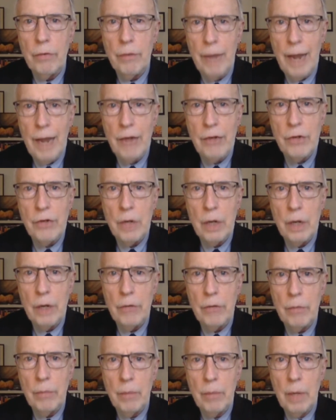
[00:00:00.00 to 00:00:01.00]

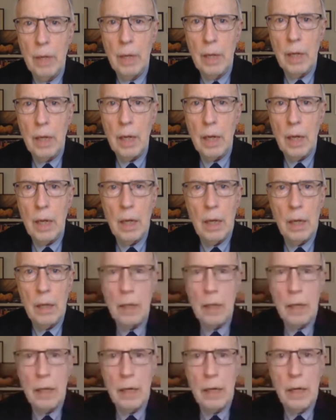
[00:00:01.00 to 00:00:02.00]
nationalism
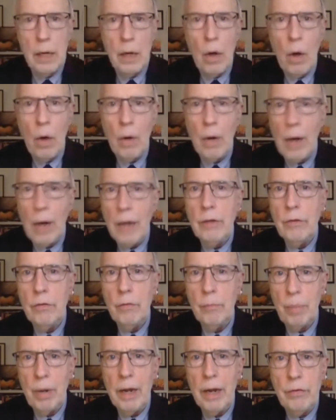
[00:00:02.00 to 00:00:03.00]
in all kinds
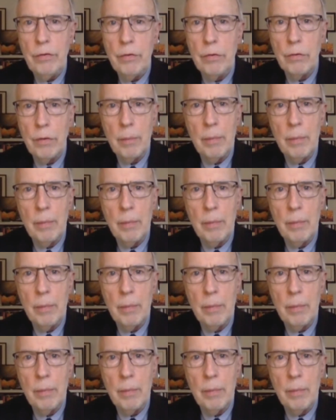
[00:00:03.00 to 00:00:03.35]
of places.